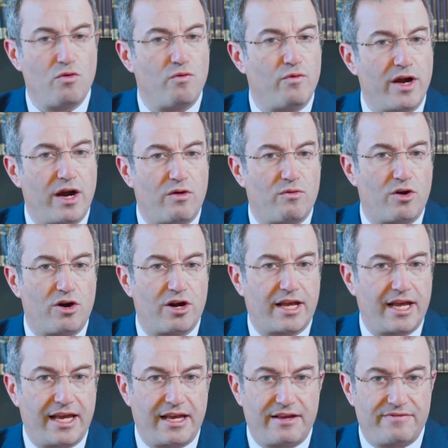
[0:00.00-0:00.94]
We are
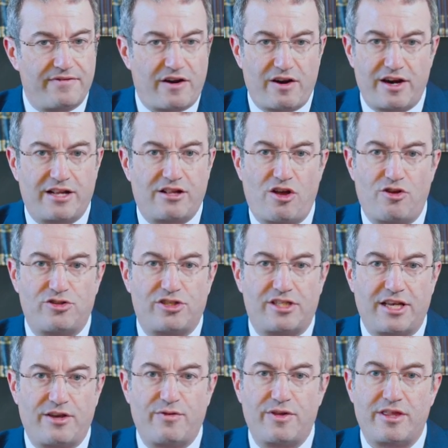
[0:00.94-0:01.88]
working very
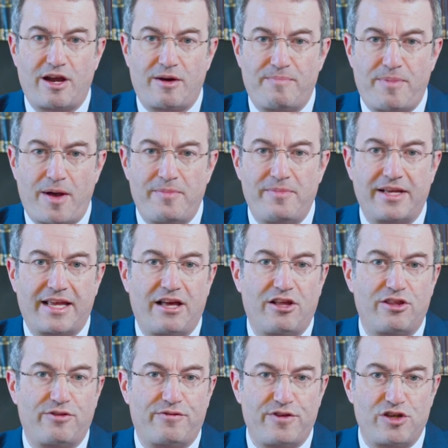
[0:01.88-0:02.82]
closely with our public
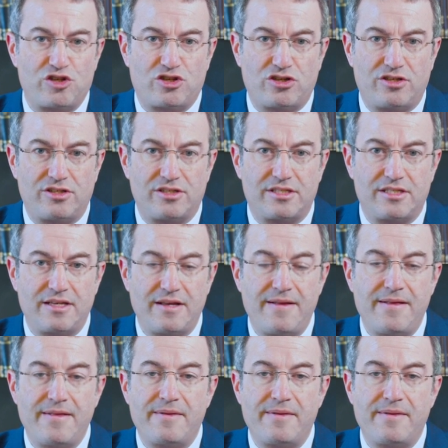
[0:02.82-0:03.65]
health officials